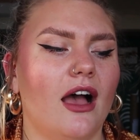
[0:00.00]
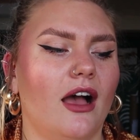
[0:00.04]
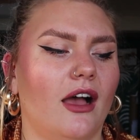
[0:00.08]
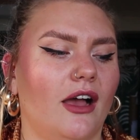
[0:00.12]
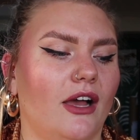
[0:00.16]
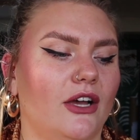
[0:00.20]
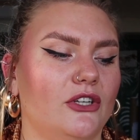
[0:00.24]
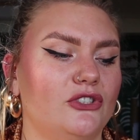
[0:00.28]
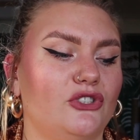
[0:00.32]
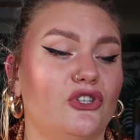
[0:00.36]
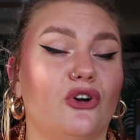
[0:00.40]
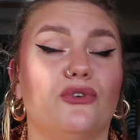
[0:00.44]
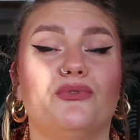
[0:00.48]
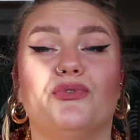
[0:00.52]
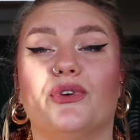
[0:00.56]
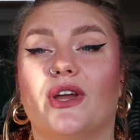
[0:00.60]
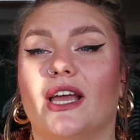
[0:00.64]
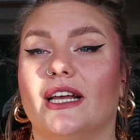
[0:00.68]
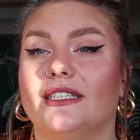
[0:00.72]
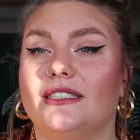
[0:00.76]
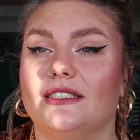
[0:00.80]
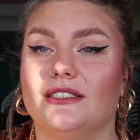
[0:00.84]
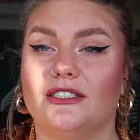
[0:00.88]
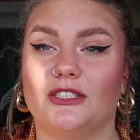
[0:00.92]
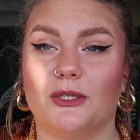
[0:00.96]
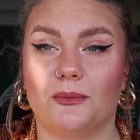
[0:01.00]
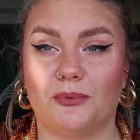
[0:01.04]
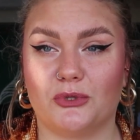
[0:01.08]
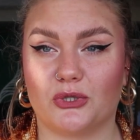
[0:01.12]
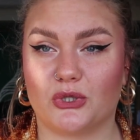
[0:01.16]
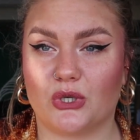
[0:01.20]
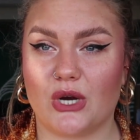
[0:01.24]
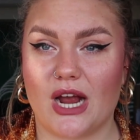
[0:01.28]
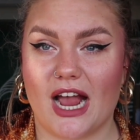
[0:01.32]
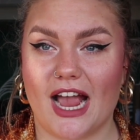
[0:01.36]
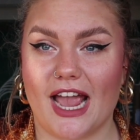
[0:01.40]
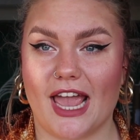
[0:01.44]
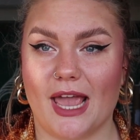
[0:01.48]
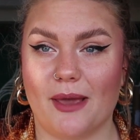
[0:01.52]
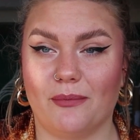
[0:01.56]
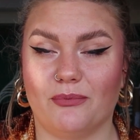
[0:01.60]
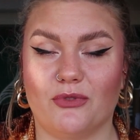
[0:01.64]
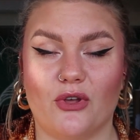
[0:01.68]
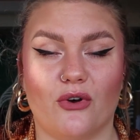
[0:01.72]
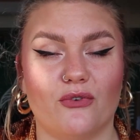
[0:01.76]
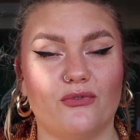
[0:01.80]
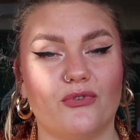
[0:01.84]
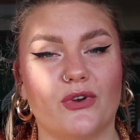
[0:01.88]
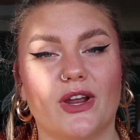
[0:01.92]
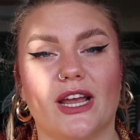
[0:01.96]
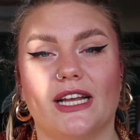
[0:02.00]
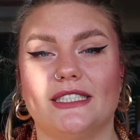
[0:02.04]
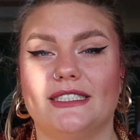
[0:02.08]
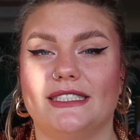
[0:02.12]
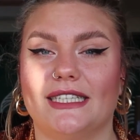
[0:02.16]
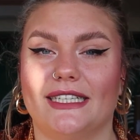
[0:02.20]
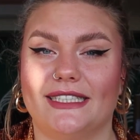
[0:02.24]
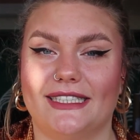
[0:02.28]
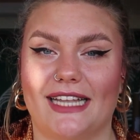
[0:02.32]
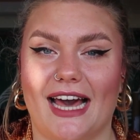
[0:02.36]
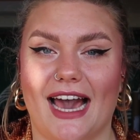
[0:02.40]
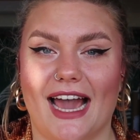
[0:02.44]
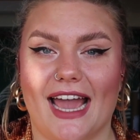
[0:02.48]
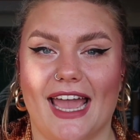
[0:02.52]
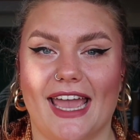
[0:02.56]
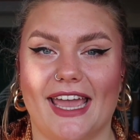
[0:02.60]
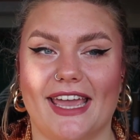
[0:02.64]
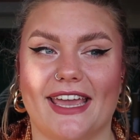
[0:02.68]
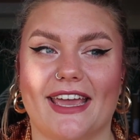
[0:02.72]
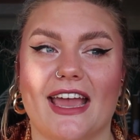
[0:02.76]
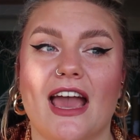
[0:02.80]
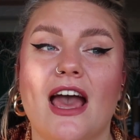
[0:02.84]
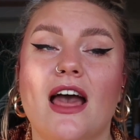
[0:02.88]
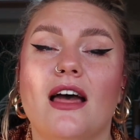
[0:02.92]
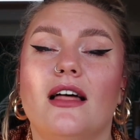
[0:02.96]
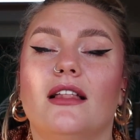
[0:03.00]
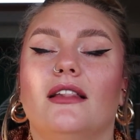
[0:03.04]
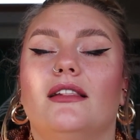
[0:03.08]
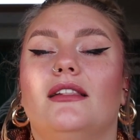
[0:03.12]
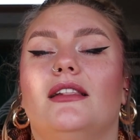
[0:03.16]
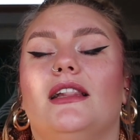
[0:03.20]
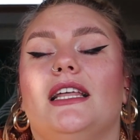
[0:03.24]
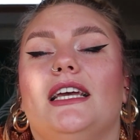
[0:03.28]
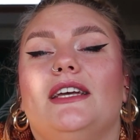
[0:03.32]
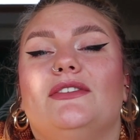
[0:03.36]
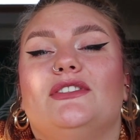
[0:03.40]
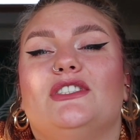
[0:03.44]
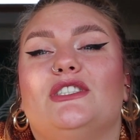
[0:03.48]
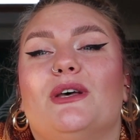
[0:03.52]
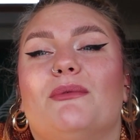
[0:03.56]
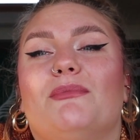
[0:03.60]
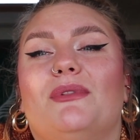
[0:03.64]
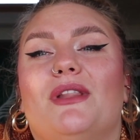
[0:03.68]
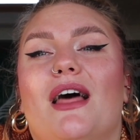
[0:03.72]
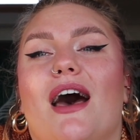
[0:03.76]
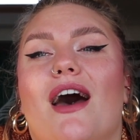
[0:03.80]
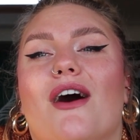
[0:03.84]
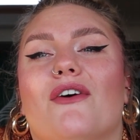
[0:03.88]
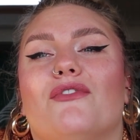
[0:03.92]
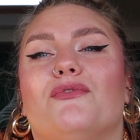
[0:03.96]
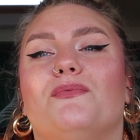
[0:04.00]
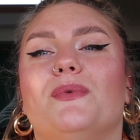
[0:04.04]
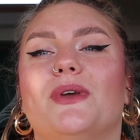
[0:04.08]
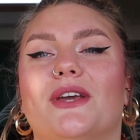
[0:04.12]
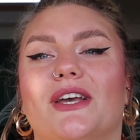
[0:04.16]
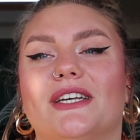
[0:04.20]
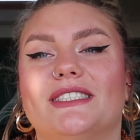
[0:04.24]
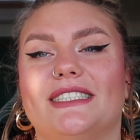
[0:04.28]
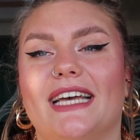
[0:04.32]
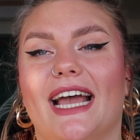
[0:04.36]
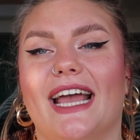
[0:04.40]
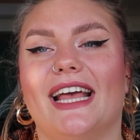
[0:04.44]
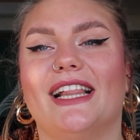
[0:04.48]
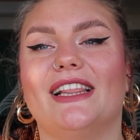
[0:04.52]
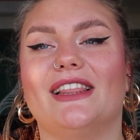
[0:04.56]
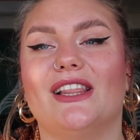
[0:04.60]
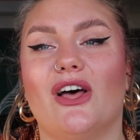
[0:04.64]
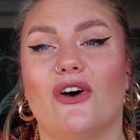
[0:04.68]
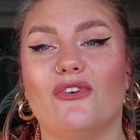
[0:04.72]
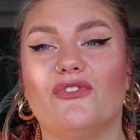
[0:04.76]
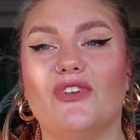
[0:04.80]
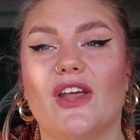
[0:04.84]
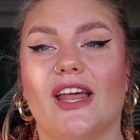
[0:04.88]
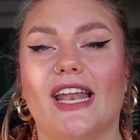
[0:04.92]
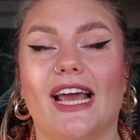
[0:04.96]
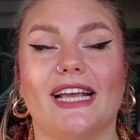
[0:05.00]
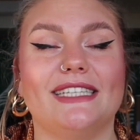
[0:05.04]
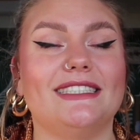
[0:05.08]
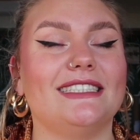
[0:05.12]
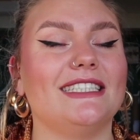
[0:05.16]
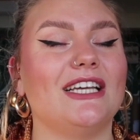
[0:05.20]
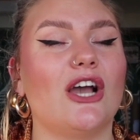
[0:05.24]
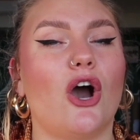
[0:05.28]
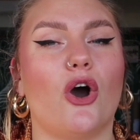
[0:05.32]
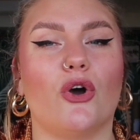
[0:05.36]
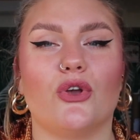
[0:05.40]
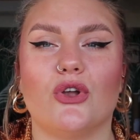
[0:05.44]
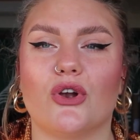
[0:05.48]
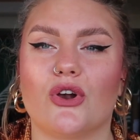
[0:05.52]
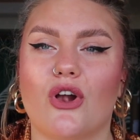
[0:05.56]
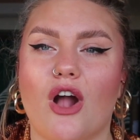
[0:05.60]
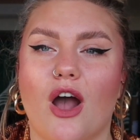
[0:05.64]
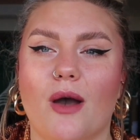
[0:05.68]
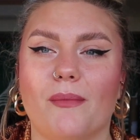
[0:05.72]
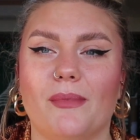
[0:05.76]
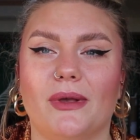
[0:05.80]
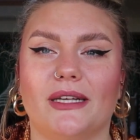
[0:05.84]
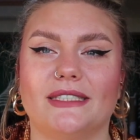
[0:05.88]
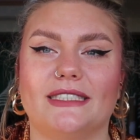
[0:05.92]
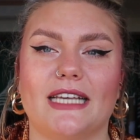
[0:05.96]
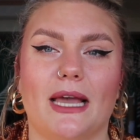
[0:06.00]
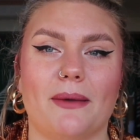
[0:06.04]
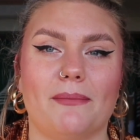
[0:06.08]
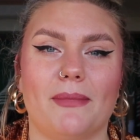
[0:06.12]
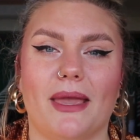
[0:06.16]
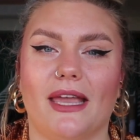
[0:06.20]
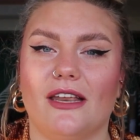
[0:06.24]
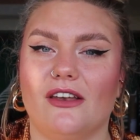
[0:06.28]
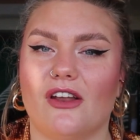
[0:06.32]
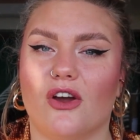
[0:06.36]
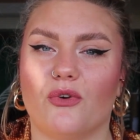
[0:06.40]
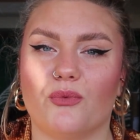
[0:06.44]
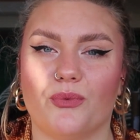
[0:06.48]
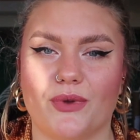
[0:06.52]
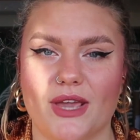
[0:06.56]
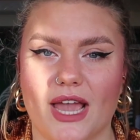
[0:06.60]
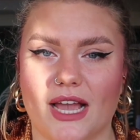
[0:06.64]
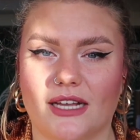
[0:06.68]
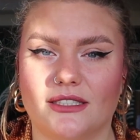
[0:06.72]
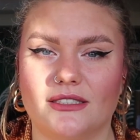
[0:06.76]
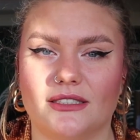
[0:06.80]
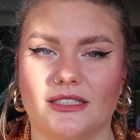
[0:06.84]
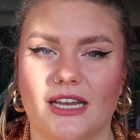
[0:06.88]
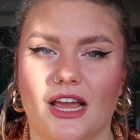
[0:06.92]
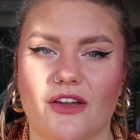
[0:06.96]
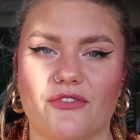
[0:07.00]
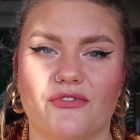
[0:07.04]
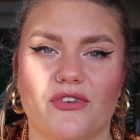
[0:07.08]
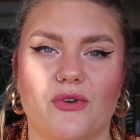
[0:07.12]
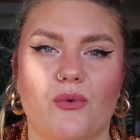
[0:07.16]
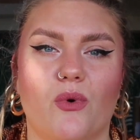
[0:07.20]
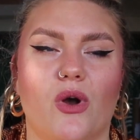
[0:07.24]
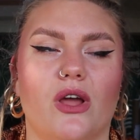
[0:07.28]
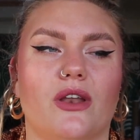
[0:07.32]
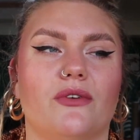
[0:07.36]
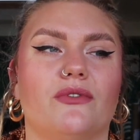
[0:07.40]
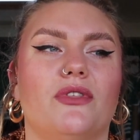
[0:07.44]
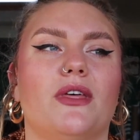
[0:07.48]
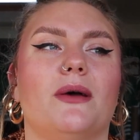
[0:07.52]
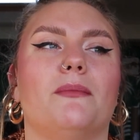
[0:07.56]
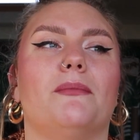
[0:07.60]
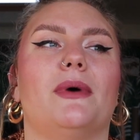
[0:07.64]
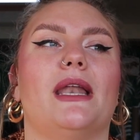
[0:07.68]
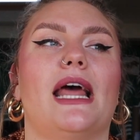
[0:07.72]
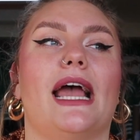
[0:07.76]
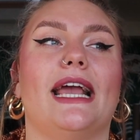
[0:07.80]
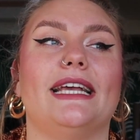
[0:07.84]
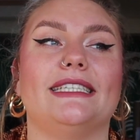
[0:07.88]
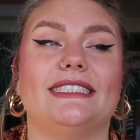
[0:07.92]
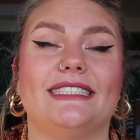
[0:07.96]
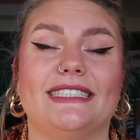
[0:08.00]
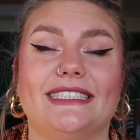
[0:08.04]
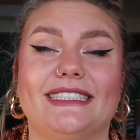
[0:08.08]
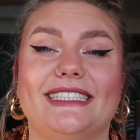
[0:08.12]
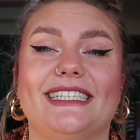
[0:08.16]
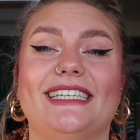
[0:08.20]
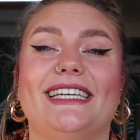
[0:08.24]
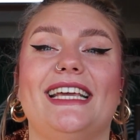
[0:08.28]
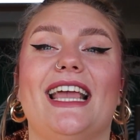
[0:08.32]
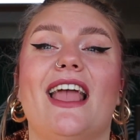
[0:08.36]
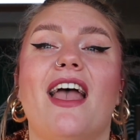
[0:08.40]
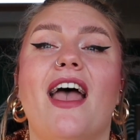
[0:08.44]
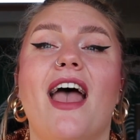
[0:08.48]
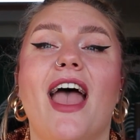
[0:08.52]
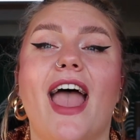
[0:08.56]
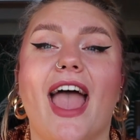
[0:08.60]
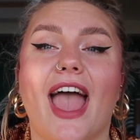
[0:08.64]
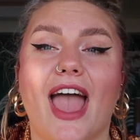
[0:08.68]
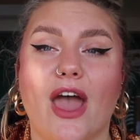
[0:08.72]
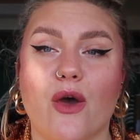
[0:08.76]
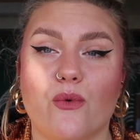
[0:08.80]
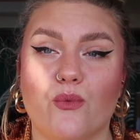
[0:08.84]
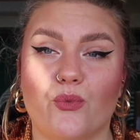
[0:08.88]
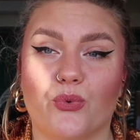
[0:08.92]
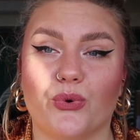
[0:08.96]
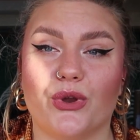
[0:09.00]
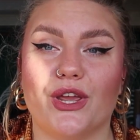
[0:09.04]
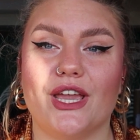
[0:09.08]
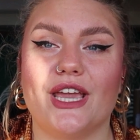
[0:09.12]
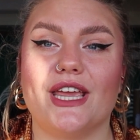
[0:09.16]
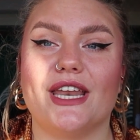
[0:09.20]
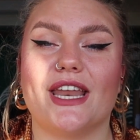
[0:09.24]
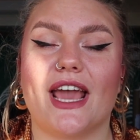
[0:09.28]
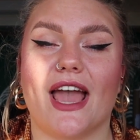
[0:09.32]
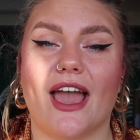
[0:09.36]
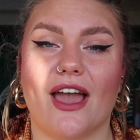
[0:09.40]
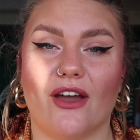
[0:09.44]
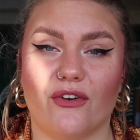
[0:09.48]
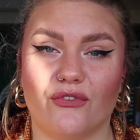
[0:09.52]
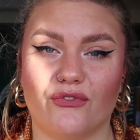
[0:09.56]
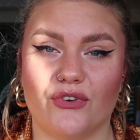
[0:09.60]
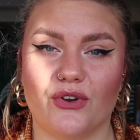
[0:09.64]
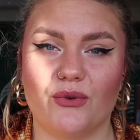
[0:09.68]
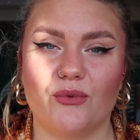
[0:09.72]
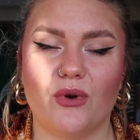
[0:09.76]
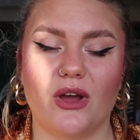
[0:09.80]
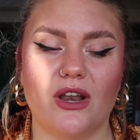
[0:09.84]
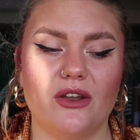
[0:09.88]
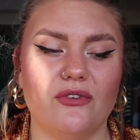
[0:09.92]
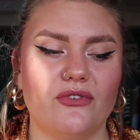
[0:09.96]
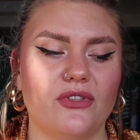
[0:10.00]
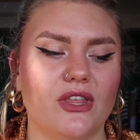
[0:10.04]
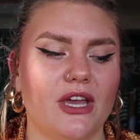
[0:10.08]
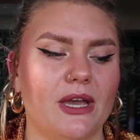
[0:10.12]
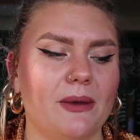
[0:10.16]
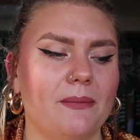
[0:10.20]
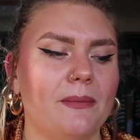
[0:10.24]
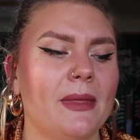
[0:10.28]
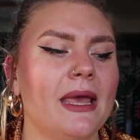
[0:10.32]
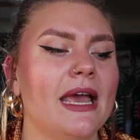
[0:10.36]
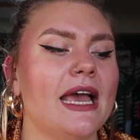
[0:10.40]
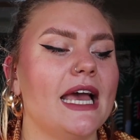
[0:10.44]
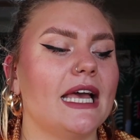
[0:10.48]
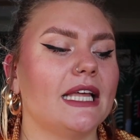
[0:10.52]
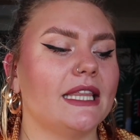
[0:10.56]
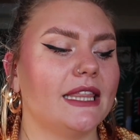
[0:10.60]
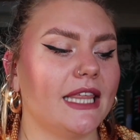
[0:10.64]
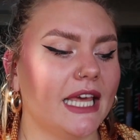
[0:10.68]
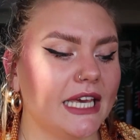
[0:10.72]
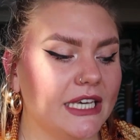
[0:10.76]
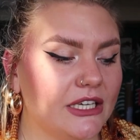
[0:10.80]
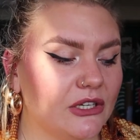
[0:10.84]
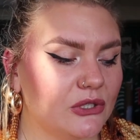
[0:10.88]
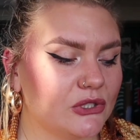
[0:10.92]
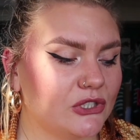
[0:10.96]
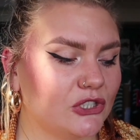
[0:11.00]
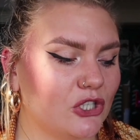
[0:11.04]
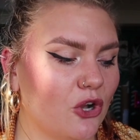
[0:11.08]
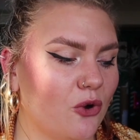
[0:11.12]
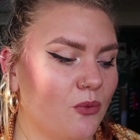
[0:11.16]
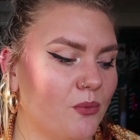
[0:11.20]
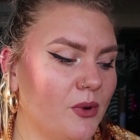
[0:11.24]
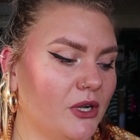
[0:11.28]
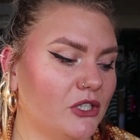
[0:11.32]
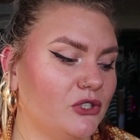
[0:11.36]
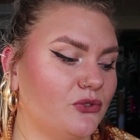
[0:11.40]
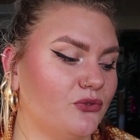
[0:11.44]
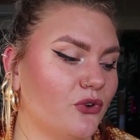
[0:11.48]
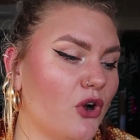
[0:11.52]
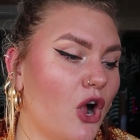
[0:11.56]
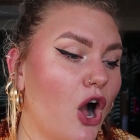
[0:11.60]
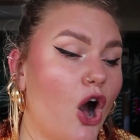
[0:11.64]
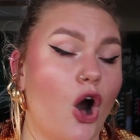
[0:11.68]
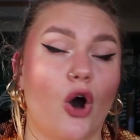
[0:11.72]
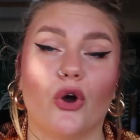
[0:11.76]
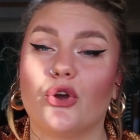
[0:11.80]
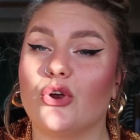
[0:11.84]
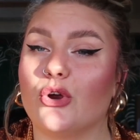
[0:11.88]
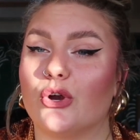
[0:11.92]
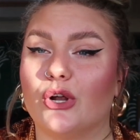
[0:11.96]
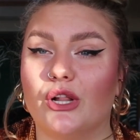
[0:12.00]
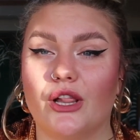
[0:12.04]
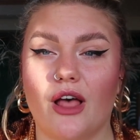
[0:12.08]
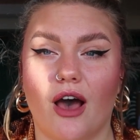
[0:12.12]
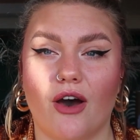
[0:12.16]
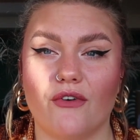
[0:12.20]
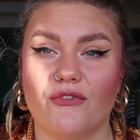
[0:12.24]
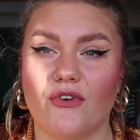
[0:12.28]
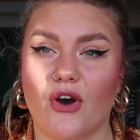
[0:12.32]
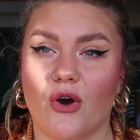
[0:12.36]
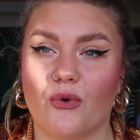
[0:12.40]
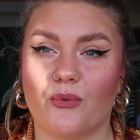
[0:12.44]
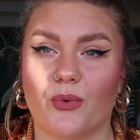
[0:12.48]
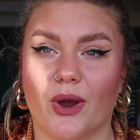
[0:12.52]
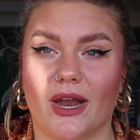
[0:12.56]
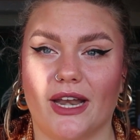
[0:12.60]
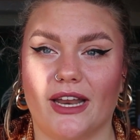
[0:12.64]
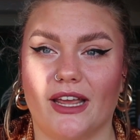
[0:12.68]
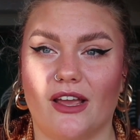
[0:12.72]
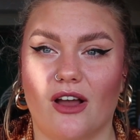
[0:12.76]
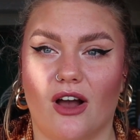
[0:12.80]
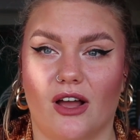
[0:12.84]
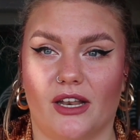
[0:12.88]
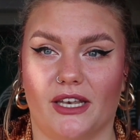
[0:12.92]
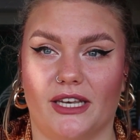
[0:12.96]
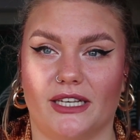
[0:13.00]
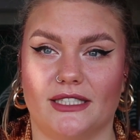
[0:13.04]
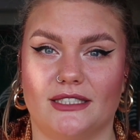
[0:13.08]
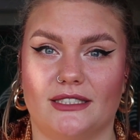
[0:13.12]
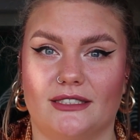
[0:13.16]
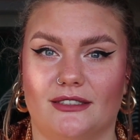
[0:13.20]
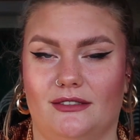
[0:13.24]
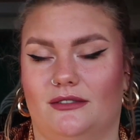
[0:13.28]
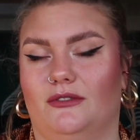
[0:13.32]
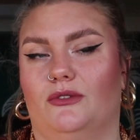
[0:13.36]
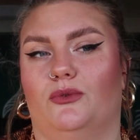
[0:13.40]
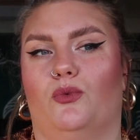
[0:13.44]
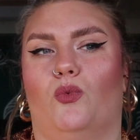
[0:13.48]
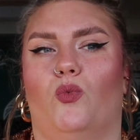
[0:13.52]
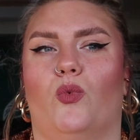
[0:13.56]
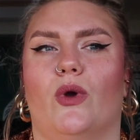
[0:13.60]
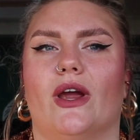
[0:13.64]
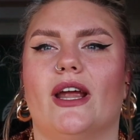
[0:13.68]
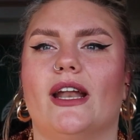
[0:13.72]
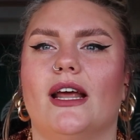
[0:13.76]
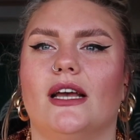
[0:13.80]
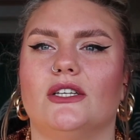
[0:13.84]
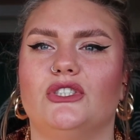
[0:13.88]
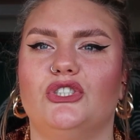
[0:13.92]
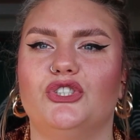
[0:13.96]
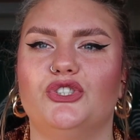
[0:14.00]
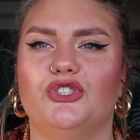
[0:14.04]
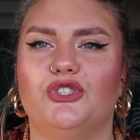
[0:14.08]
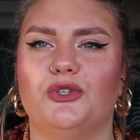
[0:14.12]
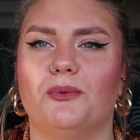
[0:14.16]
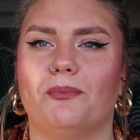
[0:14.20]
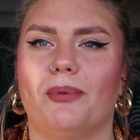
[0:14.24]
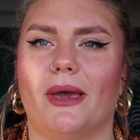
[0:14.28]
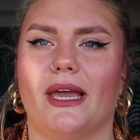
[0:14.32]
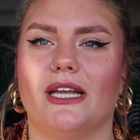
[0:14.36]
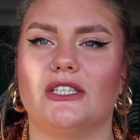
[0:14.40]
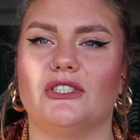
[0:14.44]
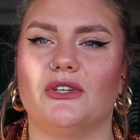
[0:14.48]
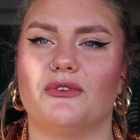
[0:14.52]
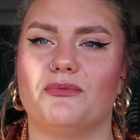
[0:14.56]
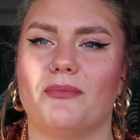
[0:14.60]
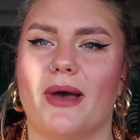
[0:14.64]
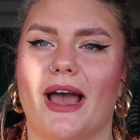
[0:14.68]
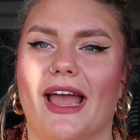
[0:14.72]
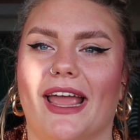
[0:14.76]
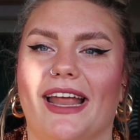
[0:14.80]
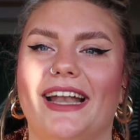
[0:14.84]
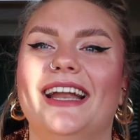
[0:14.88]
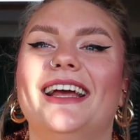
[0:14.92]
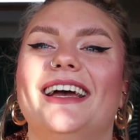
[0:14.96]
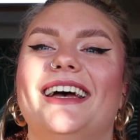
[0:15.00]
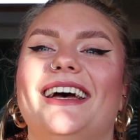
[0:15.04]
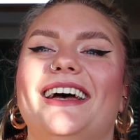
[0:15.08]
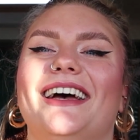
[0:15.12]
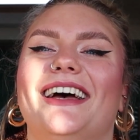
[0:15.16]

Uh, don't forget to subscribe. Don't forget to like. Leave some love, because I love that. I see all your comments. I may not react on every one of them, but I see and read every one of them. Thank you so much for all your love already on this weird ass YouTube page of mine.